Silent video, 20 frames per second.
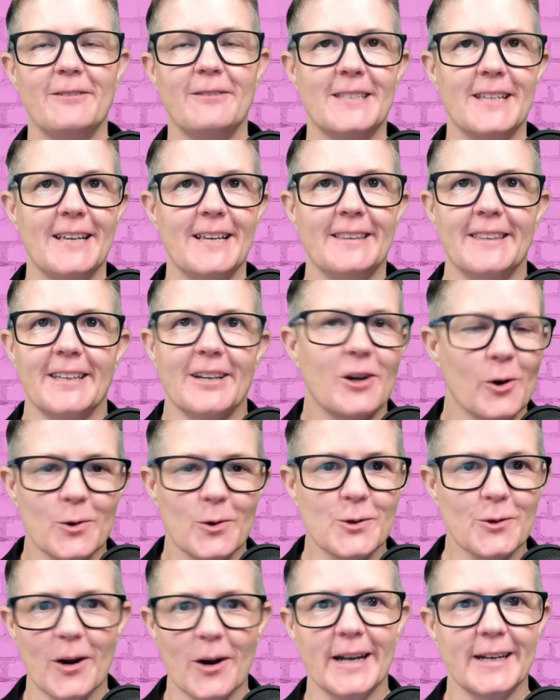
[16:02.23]
seen the
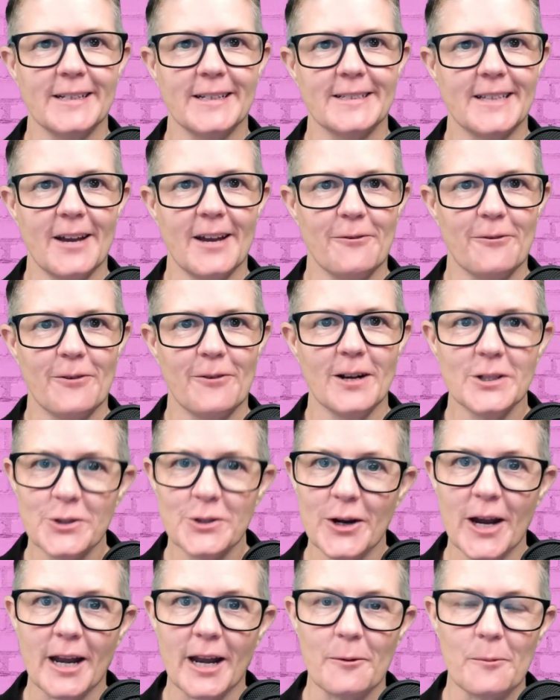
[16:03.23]
ghostwriters get
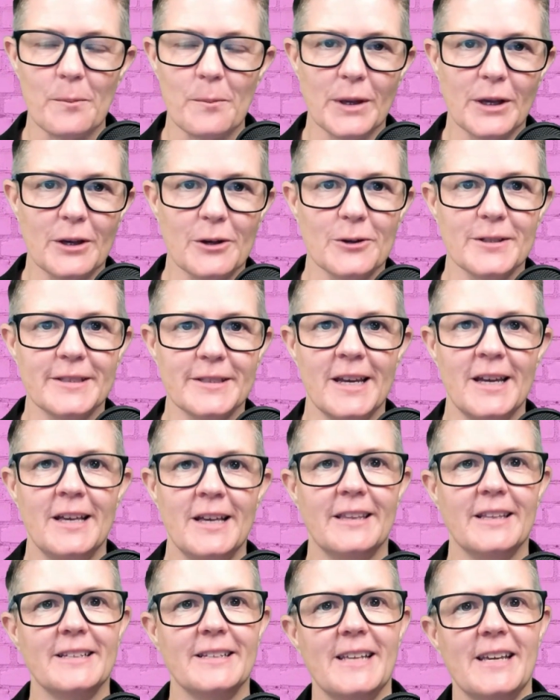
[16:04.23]
frustrated because
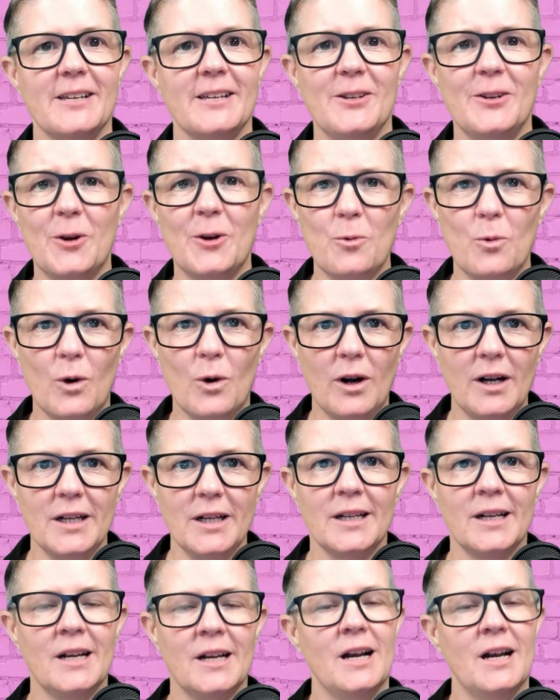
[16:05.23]
they're saying, you know what?